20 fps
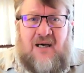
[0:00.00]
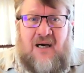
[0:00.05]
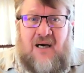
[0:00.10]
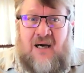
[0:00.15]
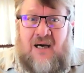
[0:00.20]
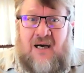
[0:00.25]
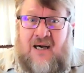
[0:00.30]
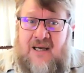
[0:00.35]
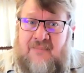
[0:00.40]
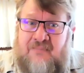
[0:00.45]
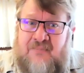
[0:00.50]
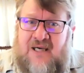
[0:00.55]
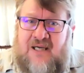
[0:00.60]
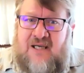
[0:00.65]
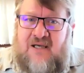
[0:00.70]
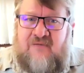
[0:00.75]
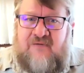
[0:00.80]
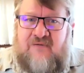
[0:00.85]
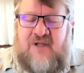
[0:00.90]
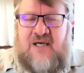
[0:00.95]
I
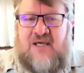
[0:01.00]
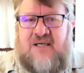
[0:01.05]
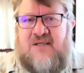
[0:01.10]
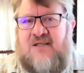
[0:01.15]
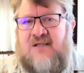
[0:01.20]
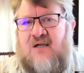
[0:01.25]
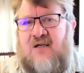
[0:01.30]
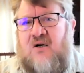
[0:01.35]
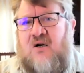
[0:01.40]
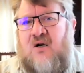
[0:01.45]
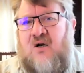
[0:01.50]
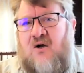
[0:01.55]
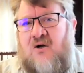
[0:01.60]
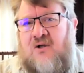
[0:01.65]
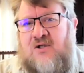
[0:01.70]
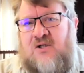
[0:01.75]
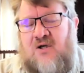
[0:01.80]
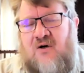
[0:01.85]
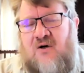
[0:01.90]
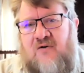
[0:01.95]
believe there's a
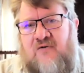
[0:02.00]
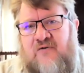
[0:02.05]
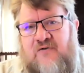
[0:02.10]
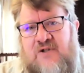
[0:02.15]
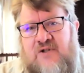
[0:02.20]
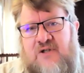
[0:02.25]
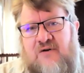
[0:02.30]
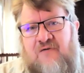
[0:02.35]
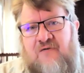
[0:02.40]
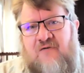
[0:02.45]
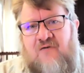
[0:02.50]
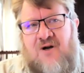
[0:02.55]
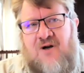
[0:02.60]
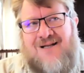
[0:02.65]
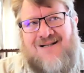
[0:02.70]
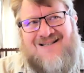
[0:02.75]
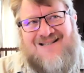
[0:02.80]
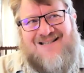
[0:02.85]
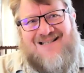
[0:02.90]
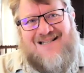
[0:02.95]
lot of
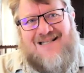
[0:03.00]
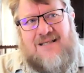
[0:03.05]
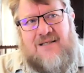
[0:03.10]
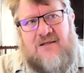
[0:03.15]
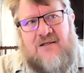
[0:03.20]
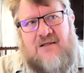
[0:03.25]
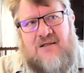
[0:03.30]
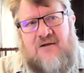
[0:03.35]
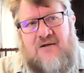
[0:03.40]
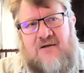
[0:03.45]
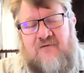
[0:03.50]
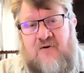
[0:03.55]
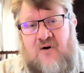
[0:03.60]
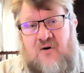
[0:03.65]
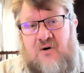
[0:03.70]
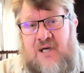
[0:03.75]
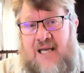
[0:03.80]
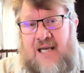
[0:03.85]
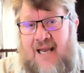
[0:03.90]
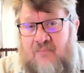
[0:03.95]
different
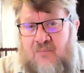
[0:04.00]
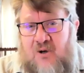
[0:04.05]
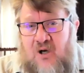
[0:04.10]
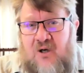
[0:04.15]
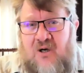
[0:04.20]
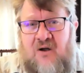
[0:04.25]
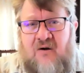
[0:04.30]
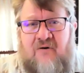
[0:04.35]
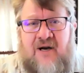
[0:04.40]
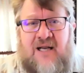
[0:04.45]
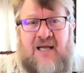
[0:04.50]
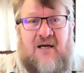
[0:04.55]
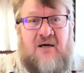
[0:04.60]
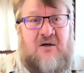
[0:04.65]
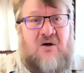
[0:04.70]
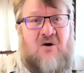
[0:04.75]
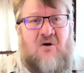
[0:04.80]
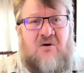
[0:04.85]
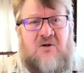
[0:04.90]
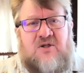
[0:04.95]
vocabulary and
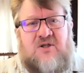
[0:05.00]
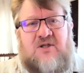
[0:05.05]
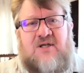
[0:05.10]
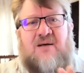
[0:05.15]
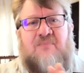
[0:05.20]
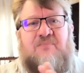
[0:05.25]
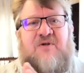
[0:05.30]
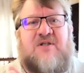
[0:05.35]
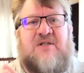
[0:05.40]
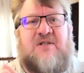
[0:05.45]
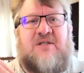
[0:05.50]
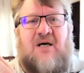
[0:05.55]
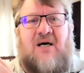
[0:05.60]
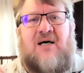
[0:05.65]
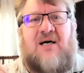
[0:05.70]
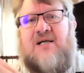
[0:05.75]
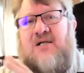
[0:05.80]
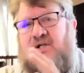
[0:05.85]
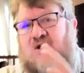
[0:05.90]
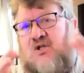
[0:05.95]
concepts
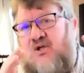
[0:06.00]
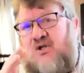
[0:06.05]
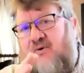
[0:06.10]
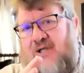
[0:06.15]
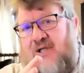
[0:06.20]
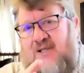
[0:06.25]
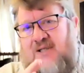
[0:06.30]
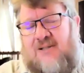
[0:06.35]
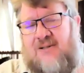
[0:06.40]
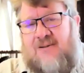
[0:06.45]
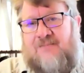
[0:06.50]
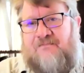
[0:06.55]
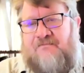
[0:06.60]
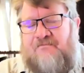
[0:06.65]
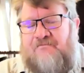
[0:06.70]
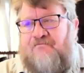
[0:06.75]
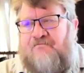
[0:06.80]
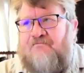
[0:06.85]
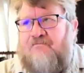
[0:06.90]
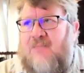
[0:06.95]
tied to it.
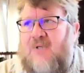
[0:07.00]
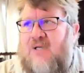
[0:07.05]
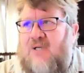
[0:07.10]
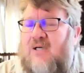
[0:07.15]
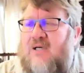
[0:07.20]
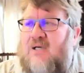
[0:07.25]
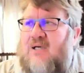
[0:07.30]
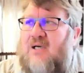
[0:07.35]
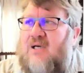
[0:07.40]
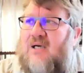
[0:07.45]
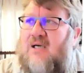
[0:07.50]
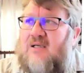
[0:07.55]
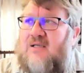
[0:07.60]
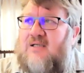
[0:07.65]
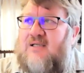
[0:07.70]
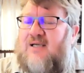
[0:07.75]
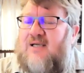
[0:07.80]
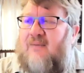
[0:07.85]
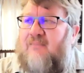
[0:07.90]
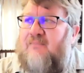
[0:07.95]
Uh,
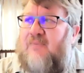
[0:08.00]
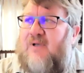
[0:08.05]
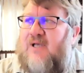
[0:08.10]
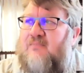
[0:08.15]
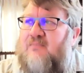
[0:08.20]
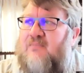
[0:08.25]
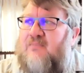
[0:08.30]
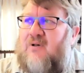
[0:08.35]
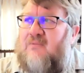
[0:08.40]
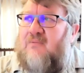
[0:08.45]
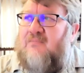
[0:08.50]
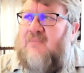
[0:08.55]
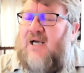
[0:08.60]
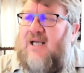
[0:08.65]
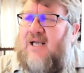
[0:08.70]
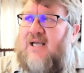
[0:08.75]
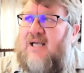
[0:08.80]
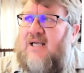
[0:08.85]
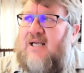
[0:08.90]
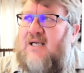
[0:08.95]
some people
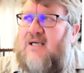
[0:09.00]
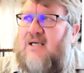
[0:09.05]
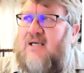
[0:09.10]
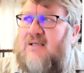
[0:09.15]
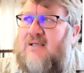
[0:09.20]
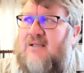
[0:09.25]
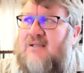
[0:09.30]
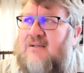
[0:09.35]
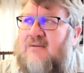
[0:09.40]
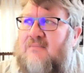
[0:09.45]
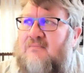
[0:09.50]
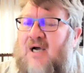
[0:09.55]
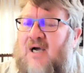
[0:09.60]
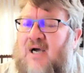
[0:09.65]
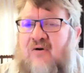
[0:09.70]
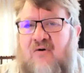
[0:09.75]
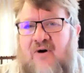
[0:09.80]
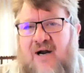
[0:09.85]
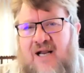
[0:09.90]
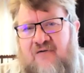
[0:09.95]
may, may
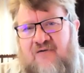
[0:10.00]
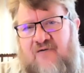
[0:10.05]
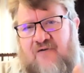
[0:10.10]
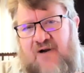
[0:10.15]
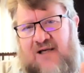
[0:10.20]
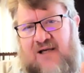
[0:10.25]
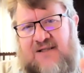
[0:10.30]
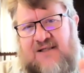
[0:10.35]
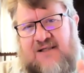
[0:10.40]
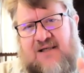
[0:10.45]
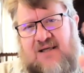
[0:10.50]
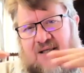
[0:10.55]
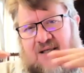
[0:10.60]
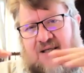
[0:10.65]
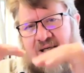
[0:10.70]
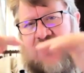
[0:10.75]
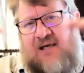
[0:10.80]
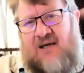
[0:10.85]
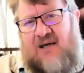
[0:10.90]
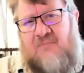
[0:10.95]
ring fence it
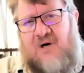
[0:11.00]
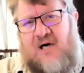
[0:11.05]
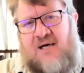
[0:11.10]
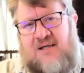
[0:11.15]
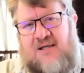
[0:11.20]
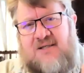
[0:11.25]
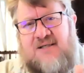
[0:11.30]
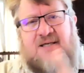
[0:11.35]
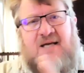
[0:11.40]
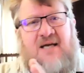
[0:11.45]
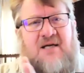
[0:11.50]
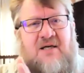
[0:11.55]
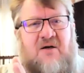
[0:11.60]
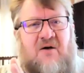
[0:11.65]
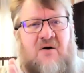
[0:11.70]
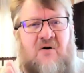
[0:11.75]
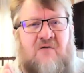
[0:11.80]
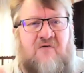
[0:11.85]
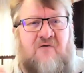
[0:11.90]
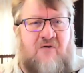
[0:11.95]
in a mindset
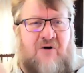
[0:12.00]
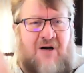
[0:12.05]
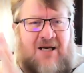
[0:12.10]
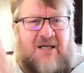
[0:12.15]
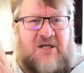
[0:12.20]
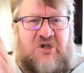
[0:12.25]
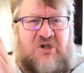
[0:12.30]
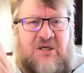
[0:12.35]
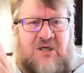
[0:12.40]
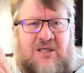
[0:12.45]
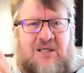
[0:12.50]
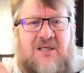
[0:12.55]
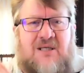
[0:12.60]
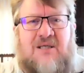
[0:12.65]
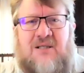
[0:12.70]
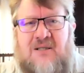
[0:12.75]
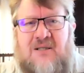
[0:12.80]
of religion